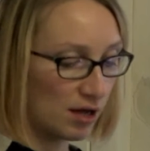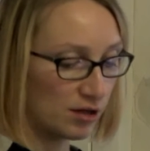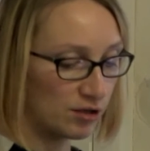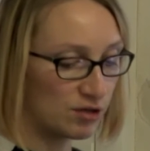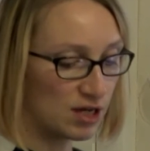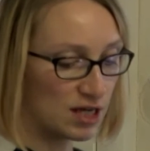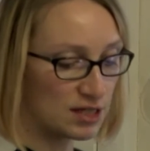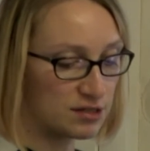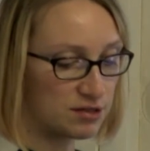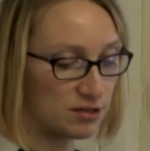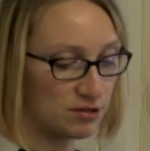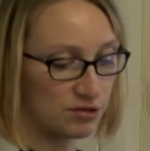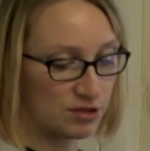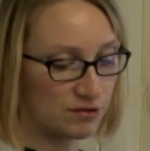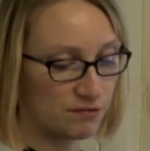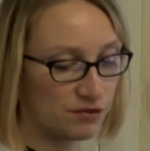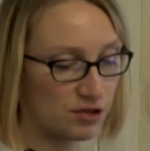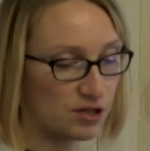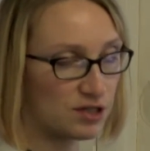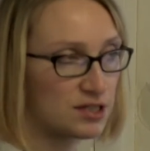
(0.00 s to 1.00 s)
Newcastle
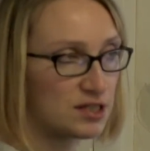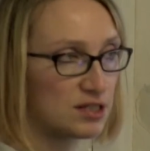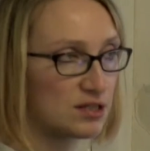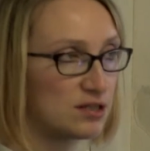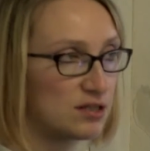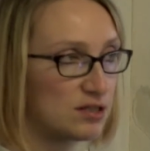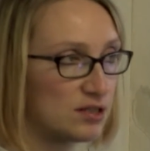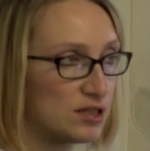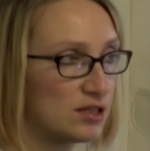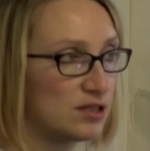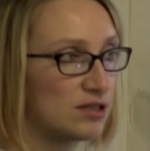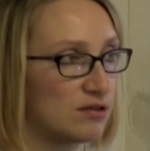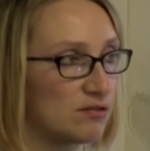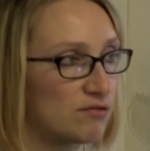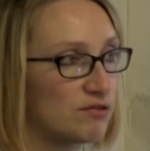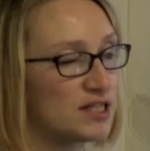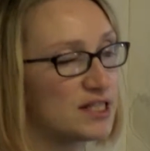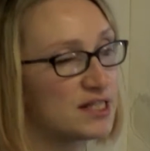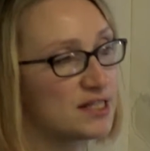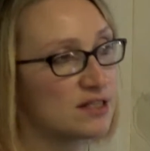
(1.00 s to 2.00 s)
University
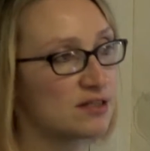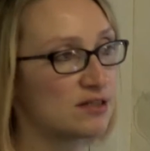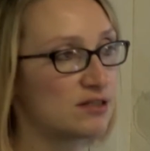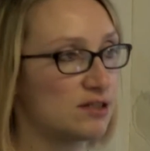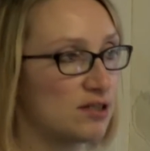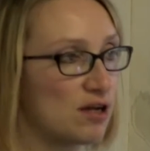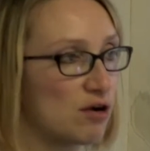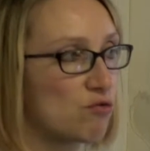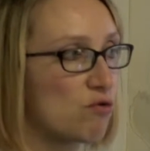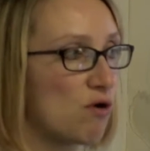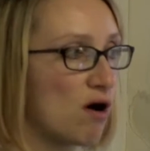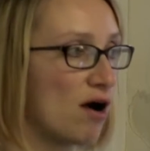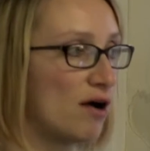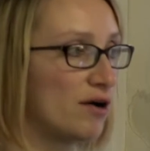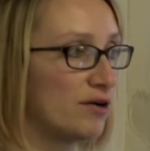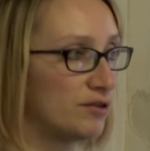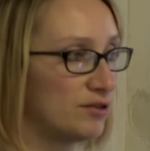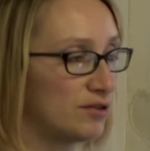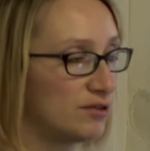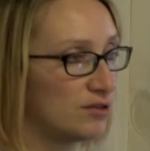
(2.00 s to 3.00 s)
recently
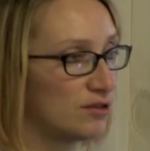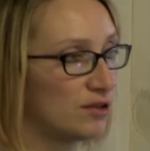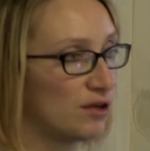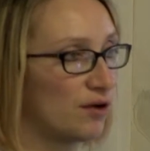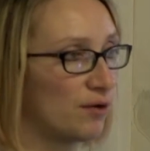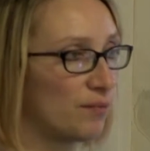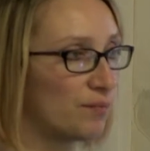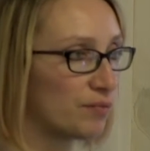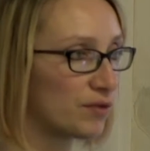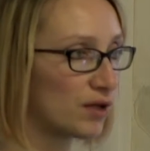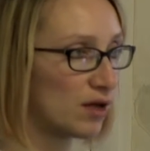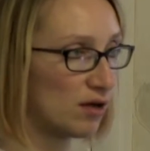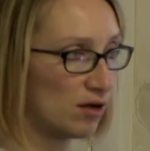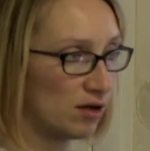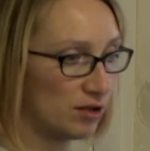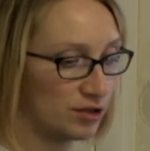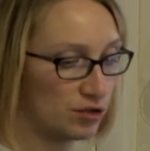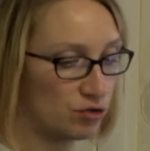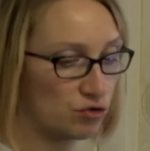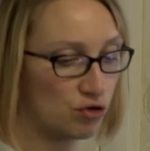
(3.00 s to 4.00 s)
acquired
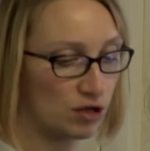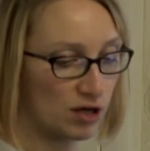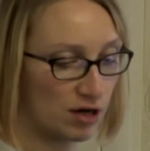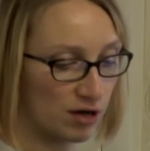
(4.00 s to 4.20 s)
the whole